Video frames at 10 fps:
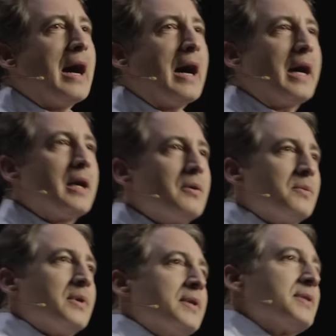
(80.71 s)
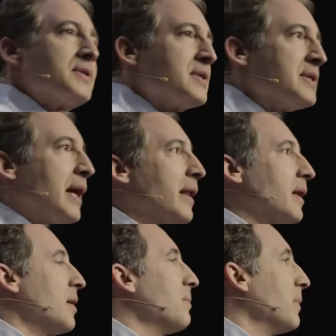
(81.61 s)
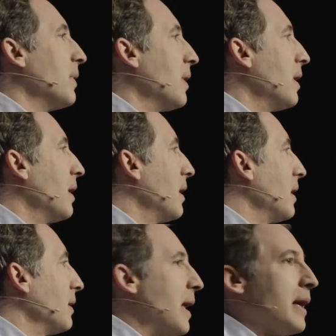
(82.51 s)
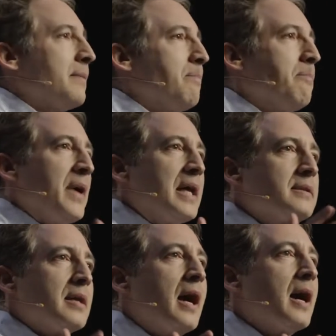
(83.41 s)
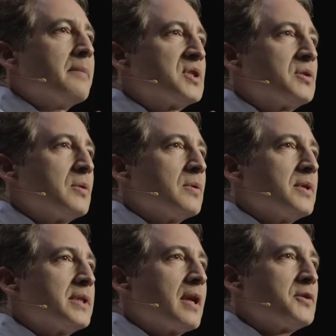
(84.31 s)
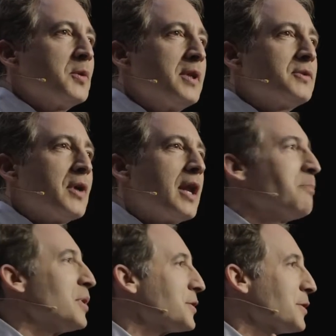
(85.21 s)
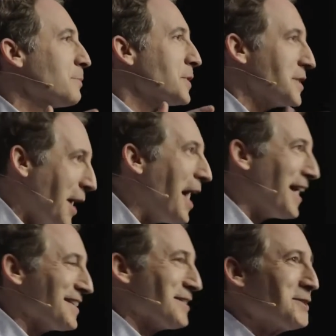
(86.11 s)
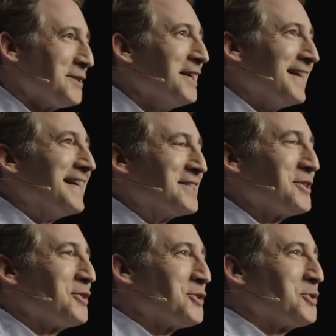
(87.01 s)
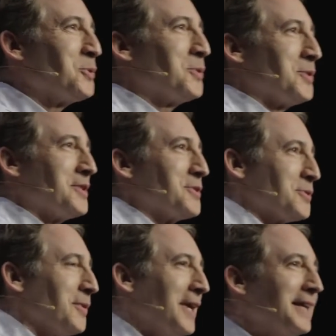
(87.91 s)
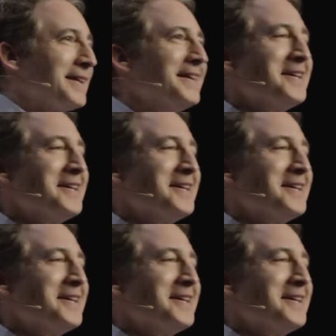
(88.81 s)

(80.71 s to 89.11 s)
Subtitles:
I was telling him a lot of bedtime stories, and I was really trying to put some science into the stories, right?